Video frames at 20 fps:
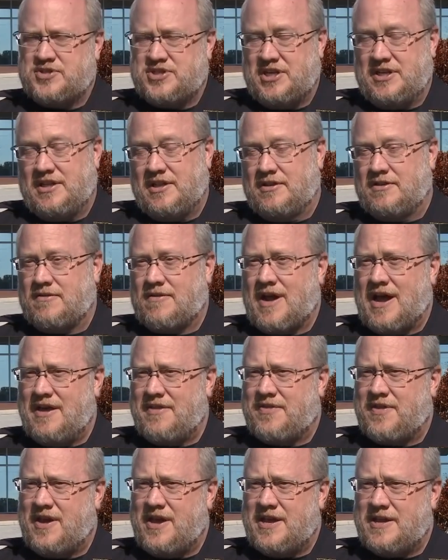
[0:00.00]
She did the
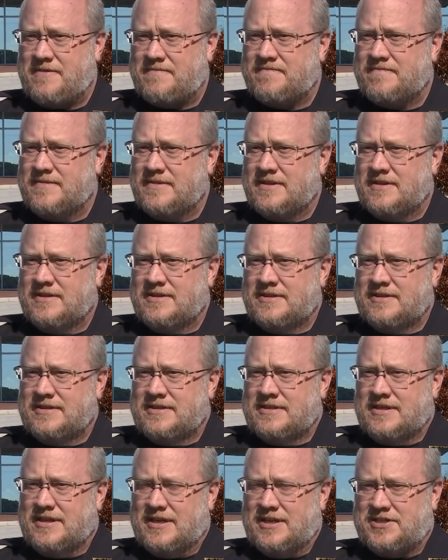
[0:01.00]
right thing.
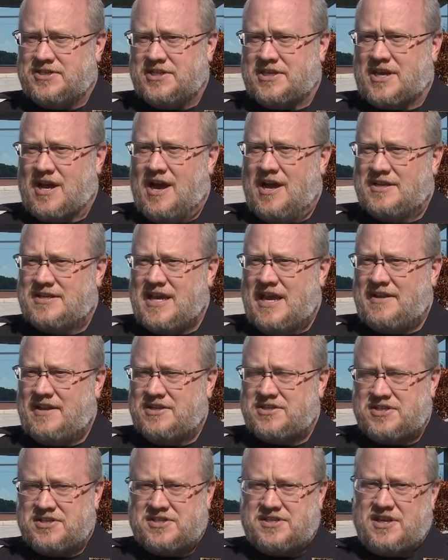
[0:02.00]
Uh, she contacted
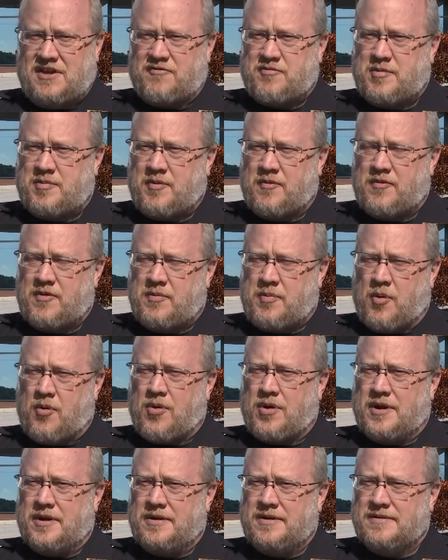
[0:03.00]
us and
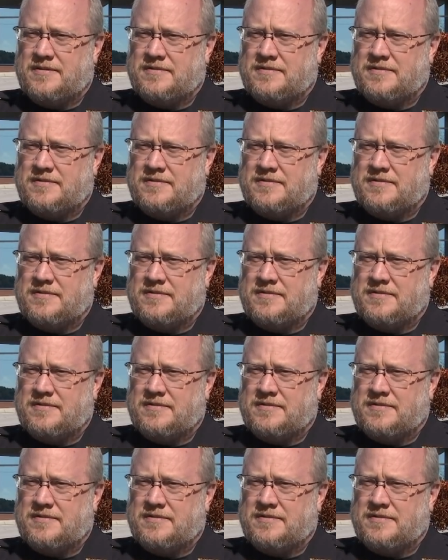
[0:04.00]
self-reported.